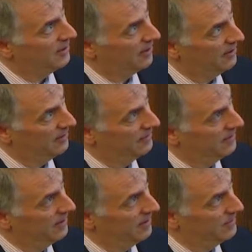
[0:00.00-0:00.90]
are
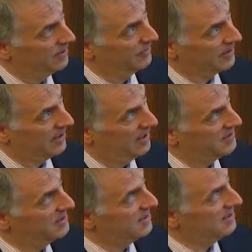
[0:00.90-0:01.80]
uh, minimally
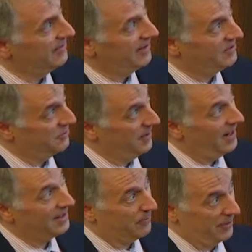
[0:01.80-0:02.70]
conscious and have had a
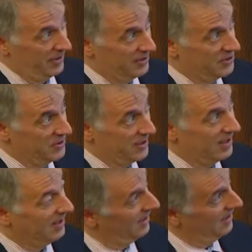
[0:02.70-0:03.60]
traumatic brain injury,
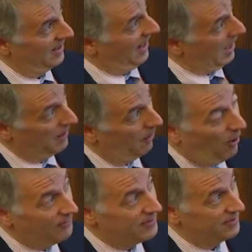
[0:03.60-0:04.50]

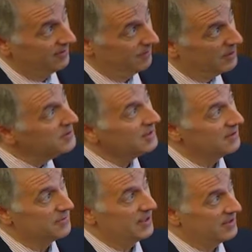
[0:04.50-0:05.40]
often most of
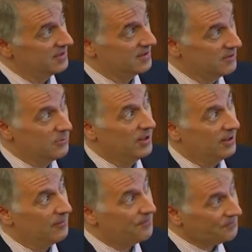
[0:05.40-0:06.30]
those patients do
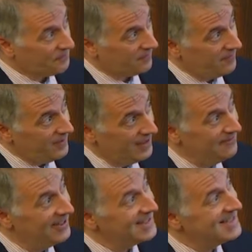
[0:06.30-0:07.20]
well. In
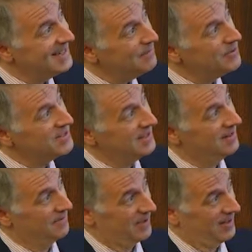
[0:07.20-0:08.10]
fact, 10%
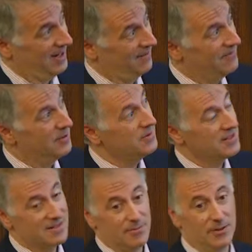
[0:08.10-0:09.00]
of them can have no
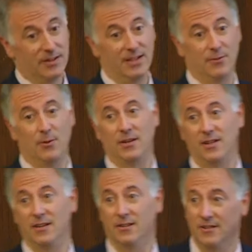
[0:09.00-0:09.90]
disability at one
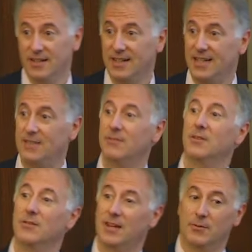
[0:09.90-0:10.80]
year, even
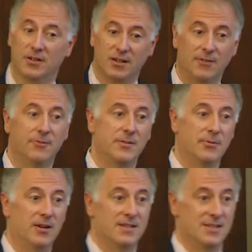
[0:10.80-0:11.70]
though that recovery
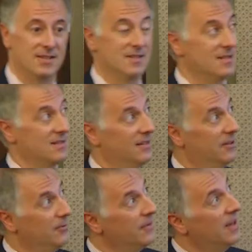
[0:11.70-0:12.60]
process is
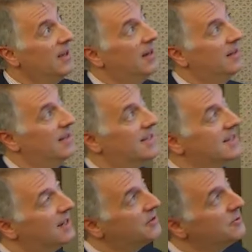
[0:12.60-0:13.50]
slow. That's
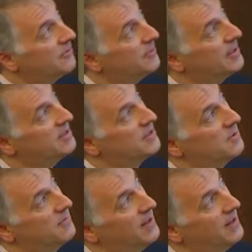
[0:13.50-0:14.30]
not true for patients who have